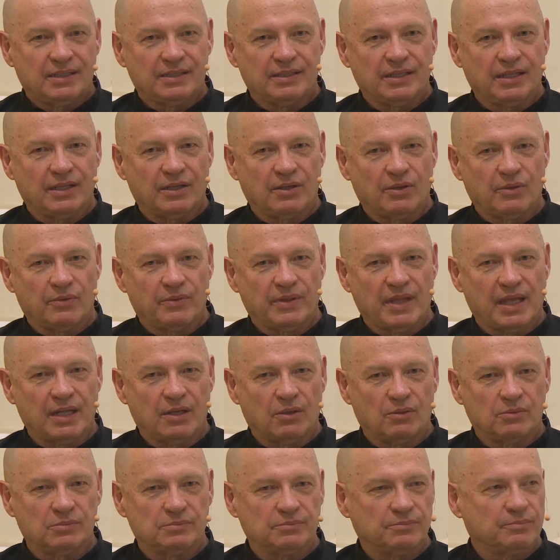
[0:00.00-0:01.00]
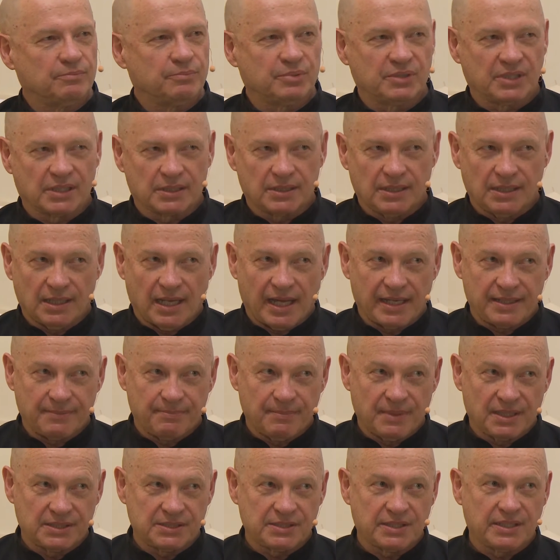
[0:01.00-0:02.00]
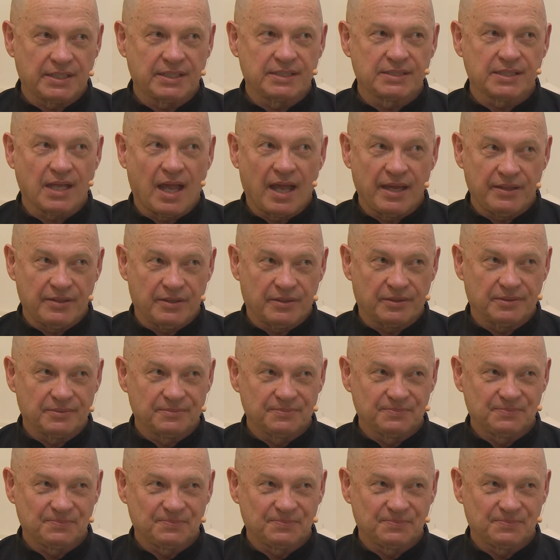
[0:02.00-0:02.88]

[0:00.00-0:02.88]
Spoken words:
you know, they don't particularly like mystics either.